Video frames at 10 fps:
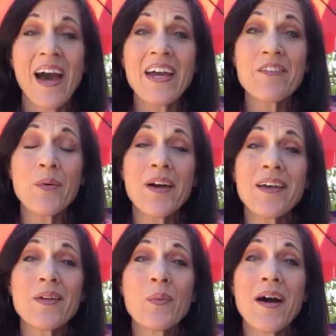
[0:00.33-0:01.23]
Hi
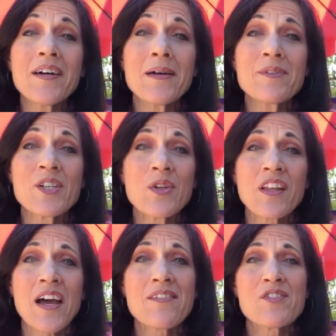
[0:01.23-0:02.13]
everyone, welcome to
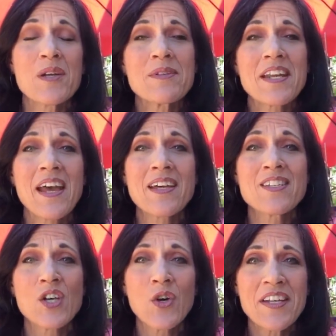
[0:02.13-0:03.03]
the live stream today.
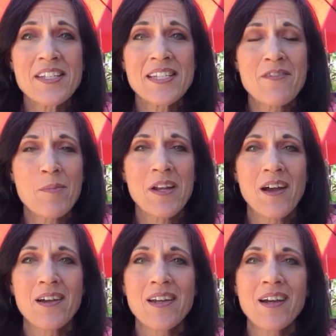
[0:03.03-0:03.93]
So great to see
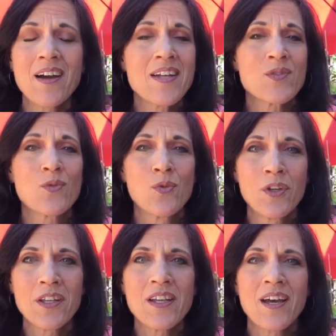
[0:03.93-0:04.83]
everybody on here. It's
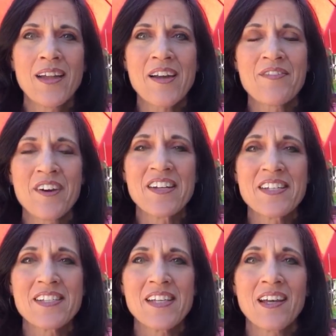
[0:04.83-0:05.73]
really a lot of fun
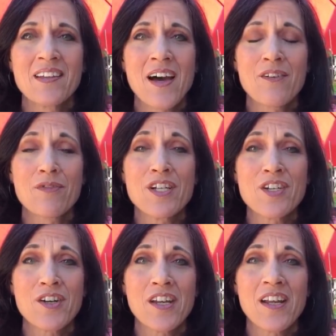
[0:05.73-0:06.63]
to see a lot of
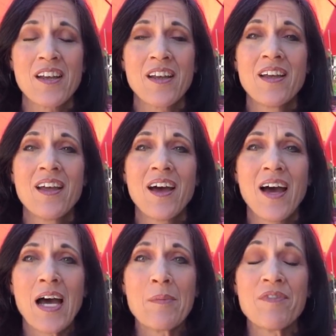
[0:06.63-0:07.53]
returning
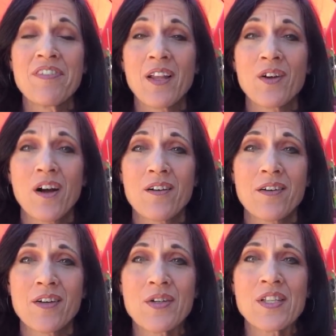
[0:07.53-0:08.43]
um, fellow
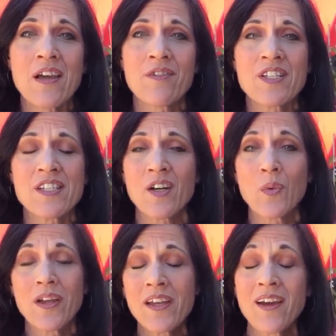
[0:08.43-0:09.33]
gardeners every
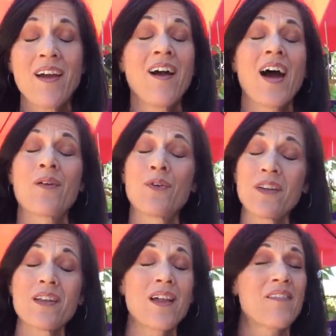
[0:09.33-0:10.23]
single week. I
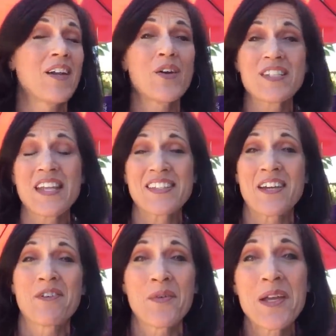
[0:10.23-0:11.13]
really love, I know I say this
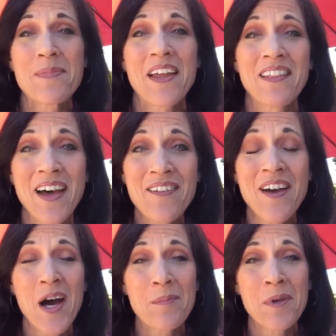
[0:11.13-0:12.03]
every week, but I love
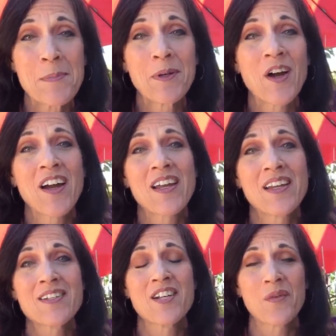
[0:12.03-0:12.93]
how people are
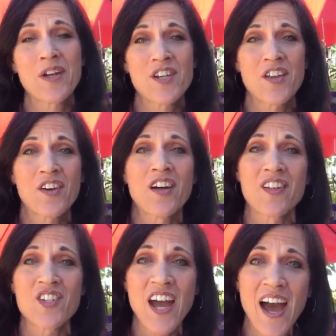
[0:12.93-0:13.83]
getting to know each other in
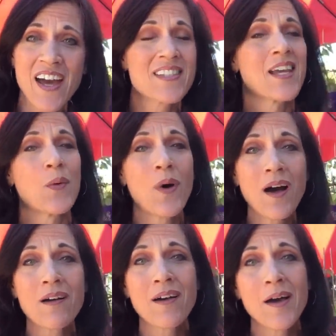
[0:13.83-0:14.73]
the chat, saying
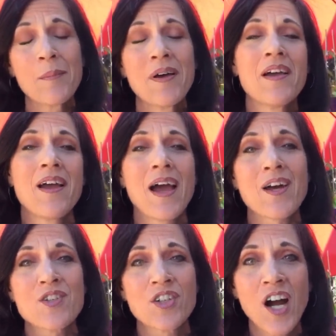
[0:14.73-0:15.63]
welcome,
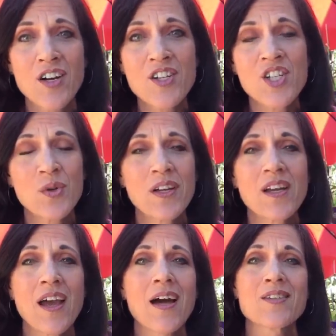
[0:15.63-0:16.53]
how's your garden
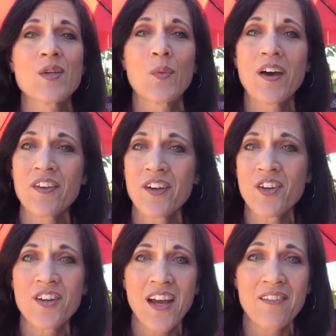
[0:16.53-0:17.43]
doing, how's the weather in
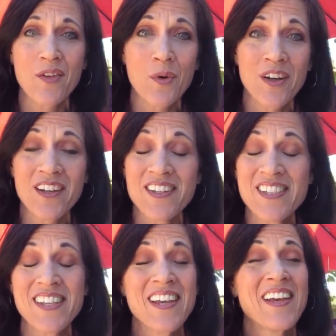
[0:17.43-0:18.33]
your neck of the
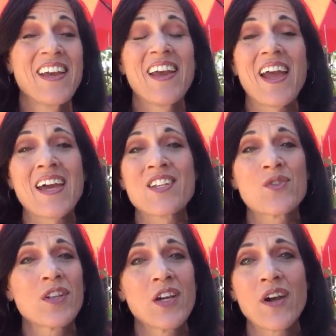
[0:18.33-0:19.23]
woods, and
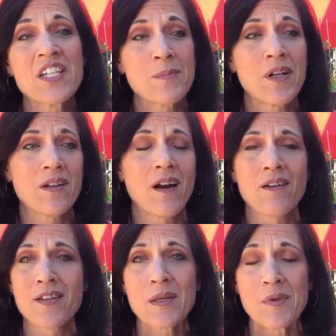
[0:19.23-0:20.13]
it's really great to build a
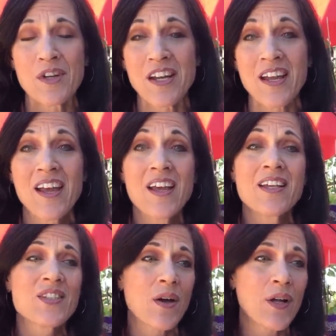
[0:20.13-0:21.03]
garden community.
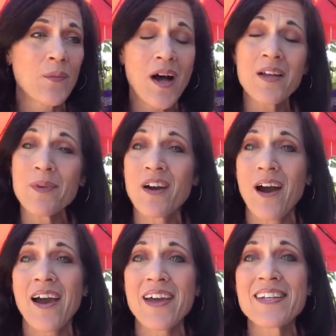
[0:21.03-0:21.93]
So I wanna welcome you
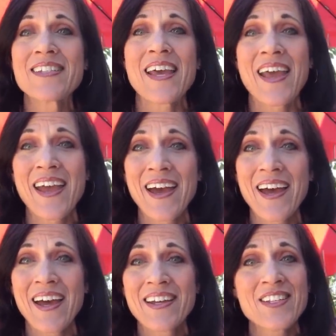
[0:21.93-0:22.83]
guys
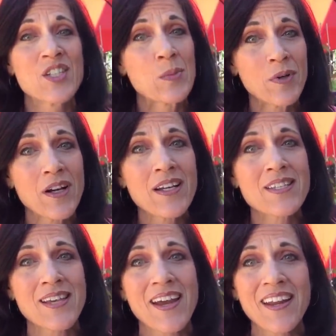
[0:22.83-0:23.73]
and super
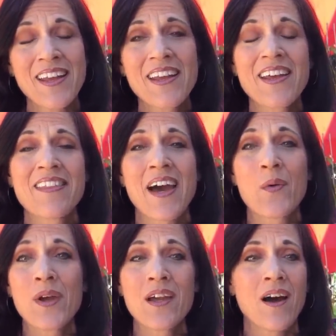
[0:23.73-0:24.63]
exciting that
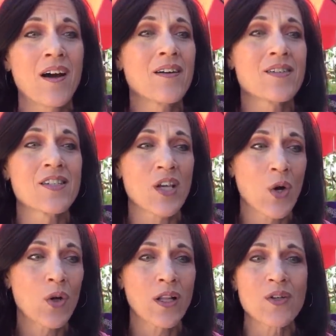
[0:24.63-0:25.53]
we are
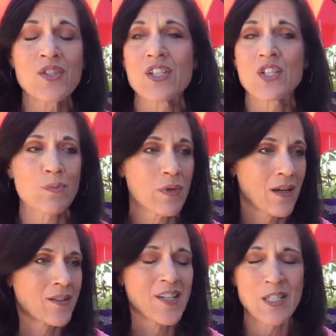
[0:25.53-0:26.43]
so close to
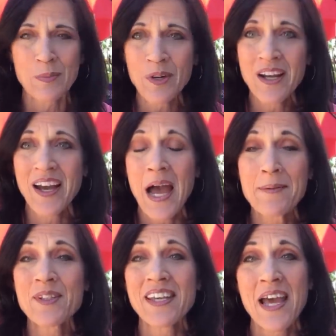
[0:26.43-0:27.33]
to spring. I
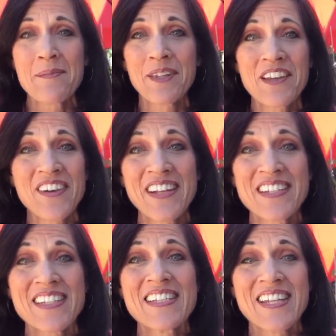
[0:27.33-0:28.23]
absolutely can't believe it.
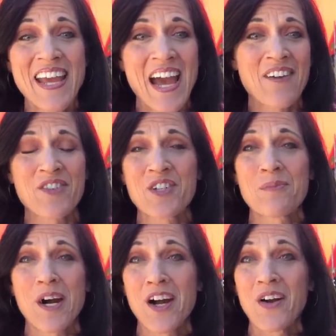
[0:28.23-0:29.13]
It's the day after
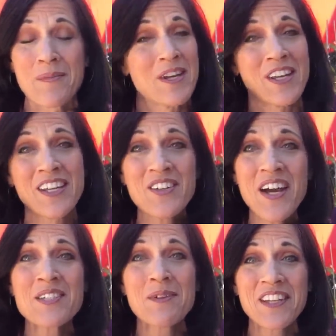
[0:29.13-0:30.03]
tomorrow. I mean, can you
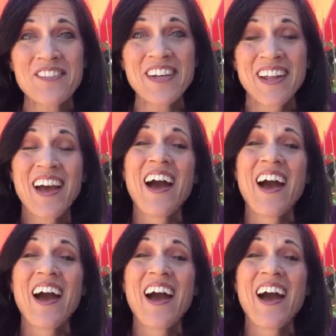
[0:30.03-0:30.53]
guys believe it?